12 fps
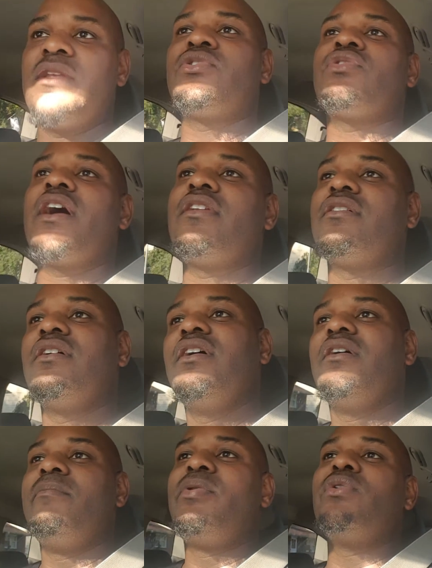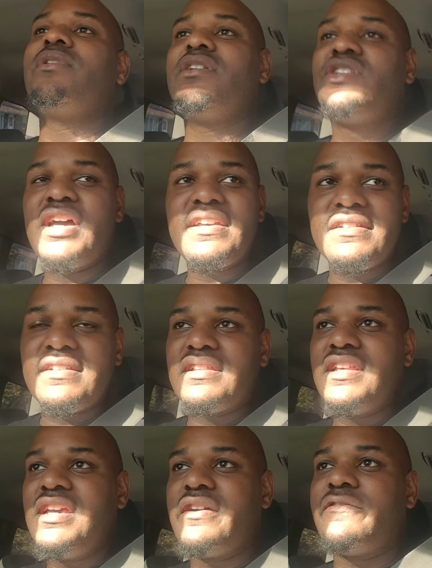I'm trying to build a Justice
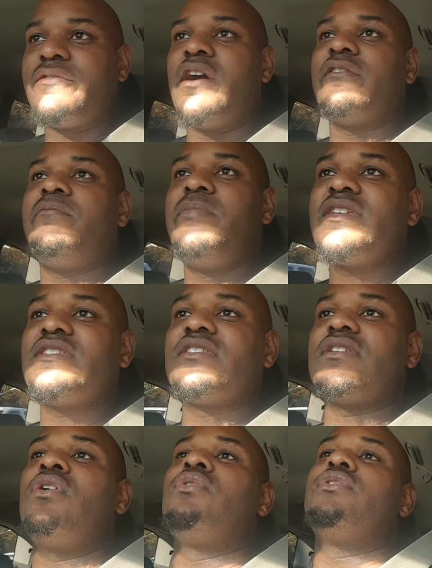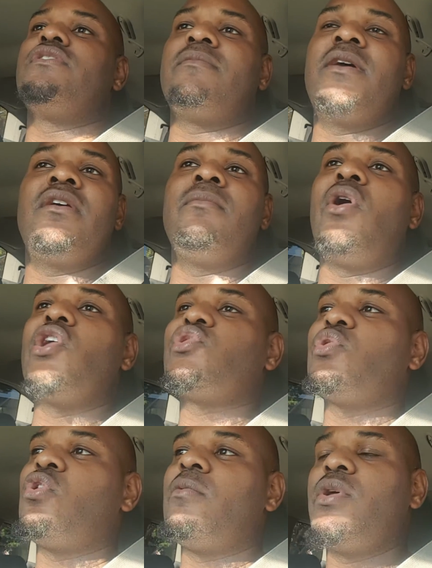League of business owners, man. I'm
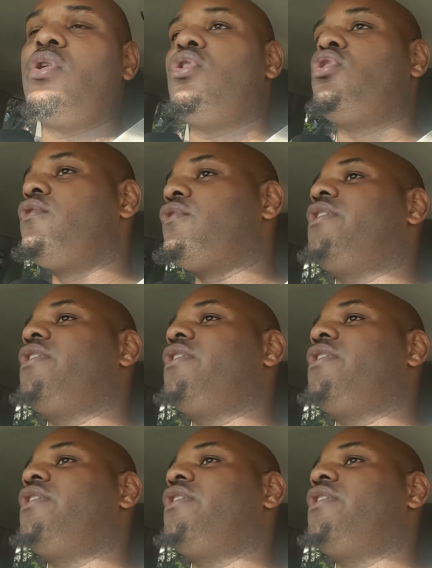also going to be going over